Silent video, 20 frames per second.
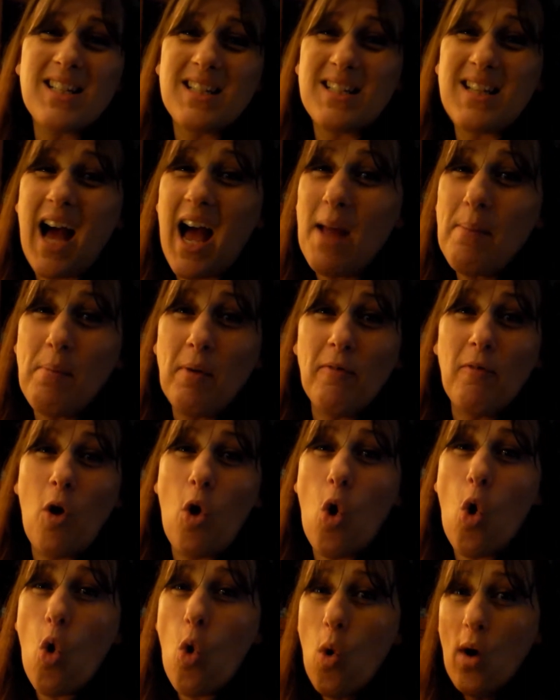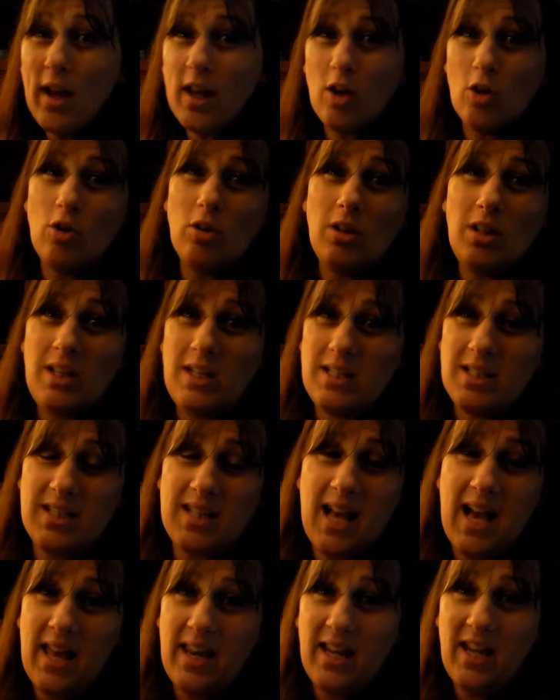it's a type of oil
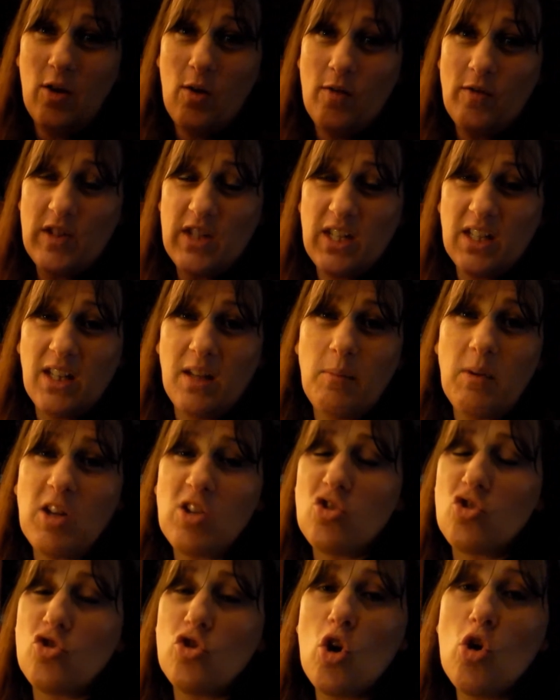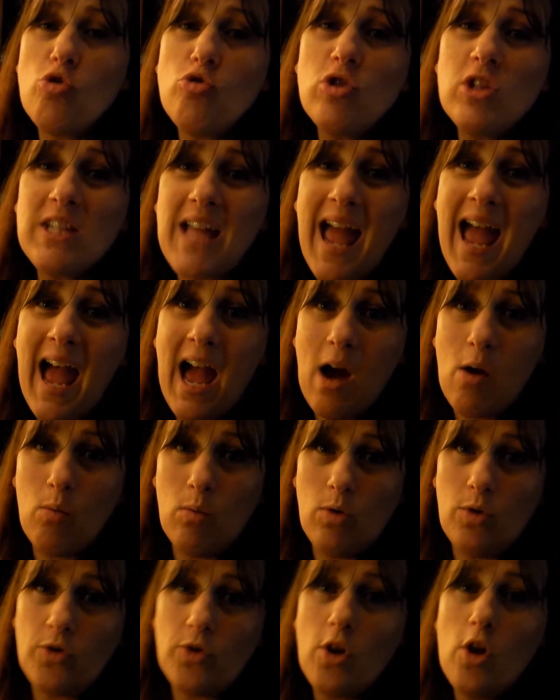inside here, evidently, because those
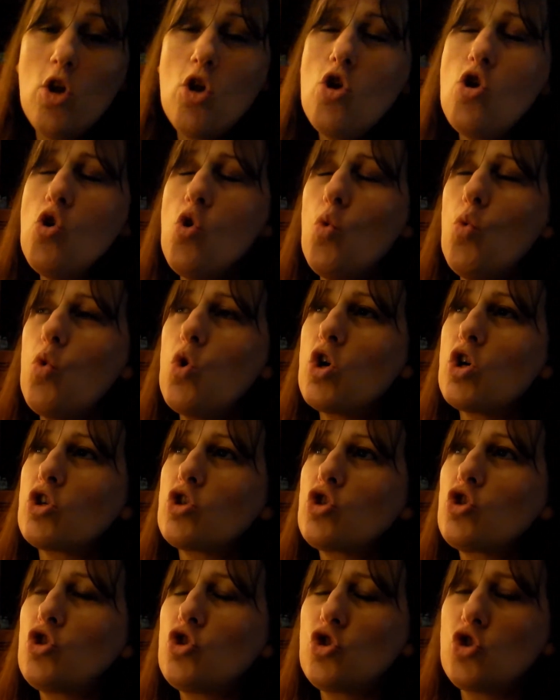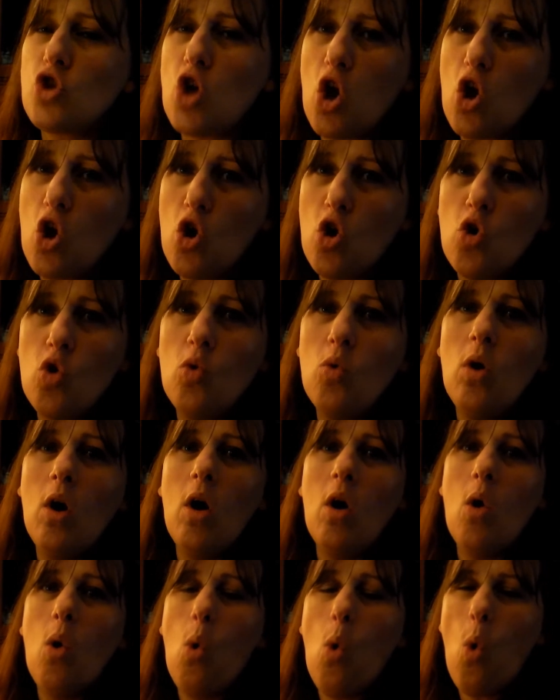towels were so
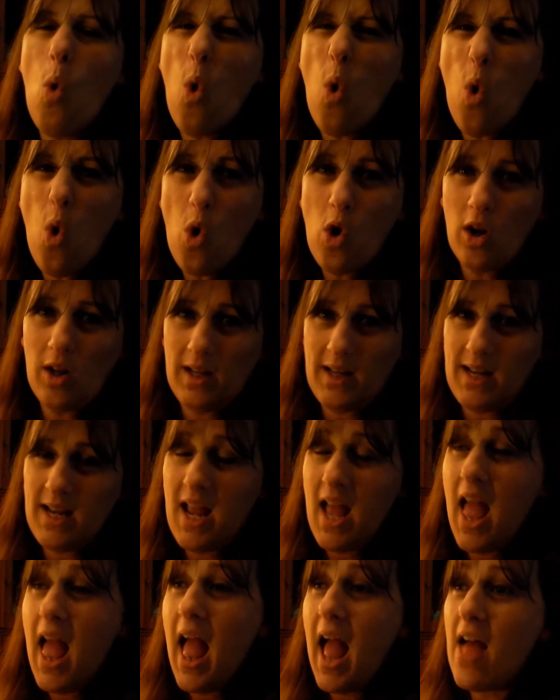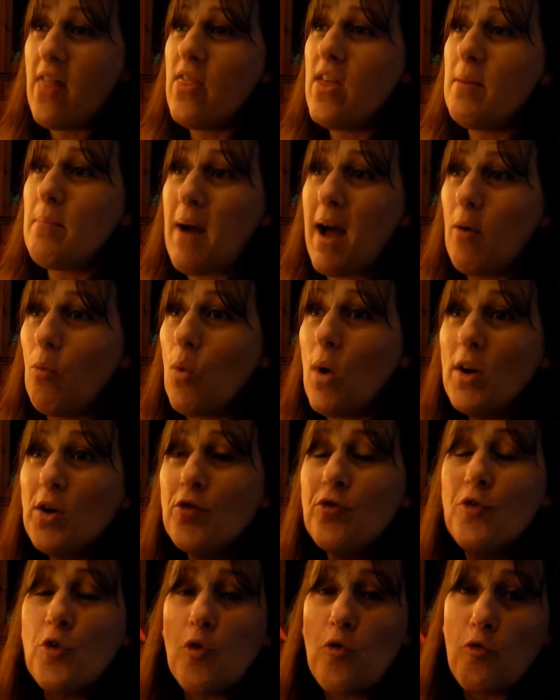oily. And then my
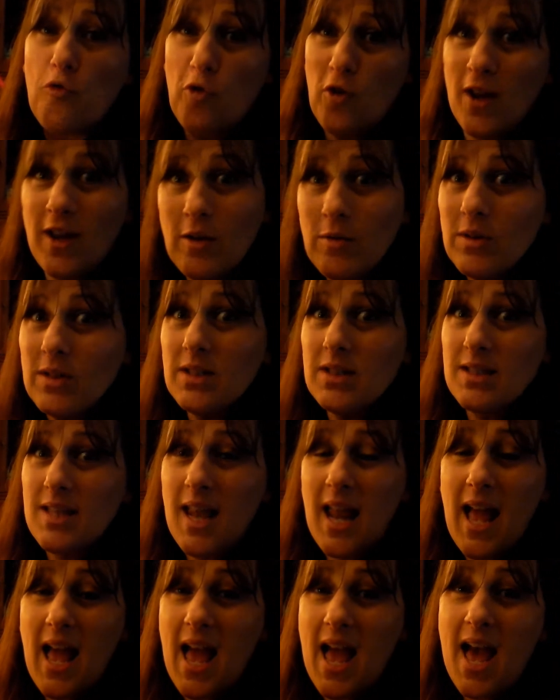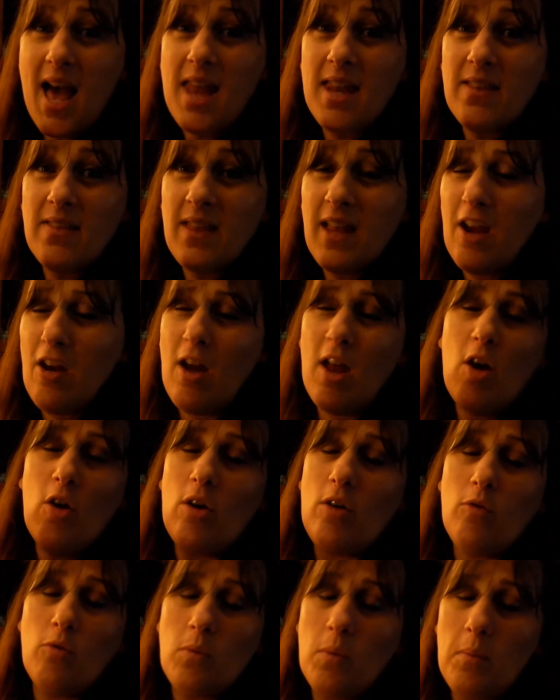wonderful fragrance that I had in there, I
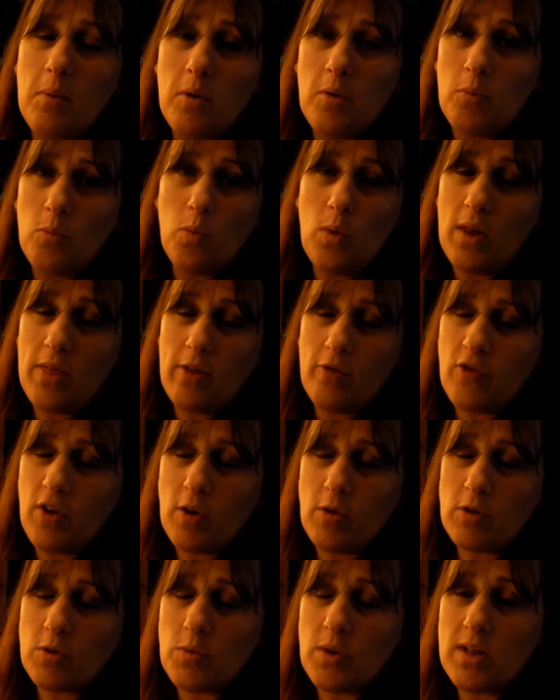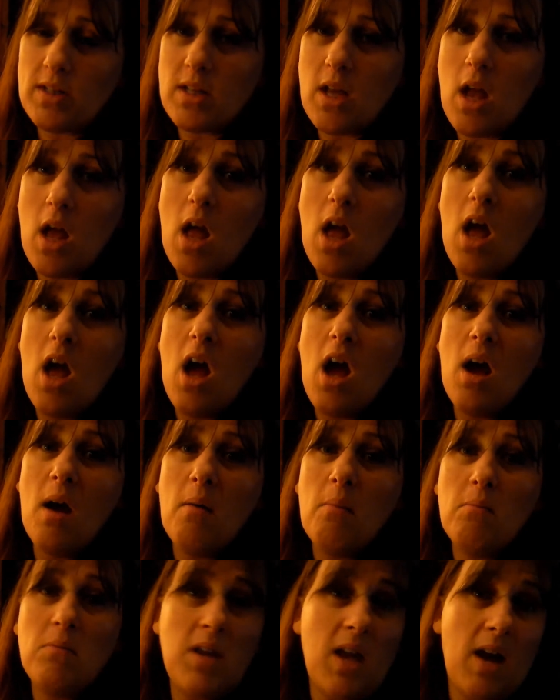don't even remember what the fragrance was.
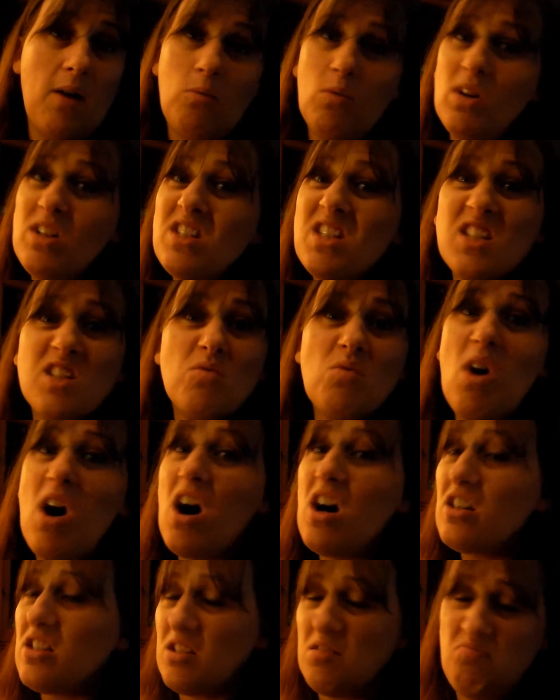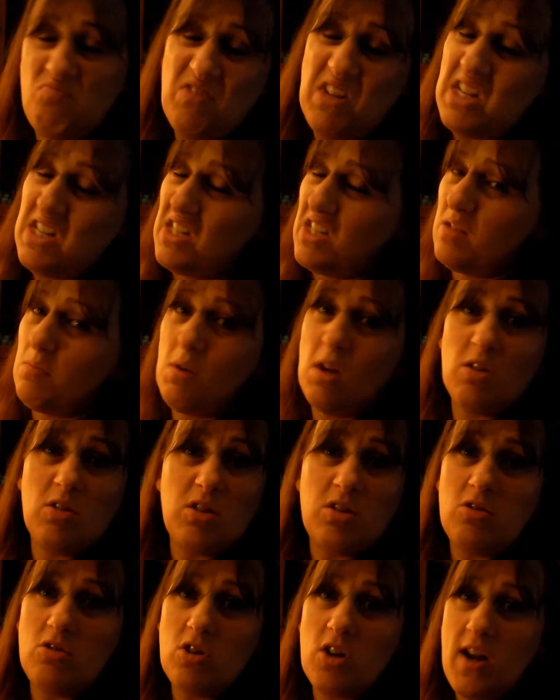Yeah, once it's washed, didn't smell
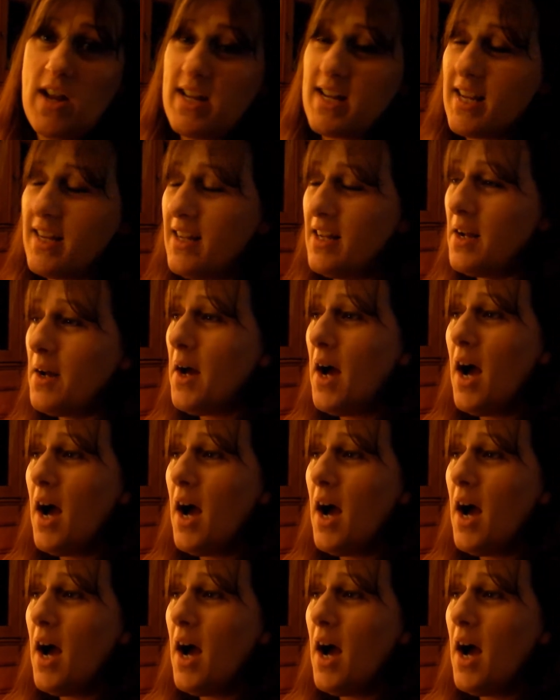too great.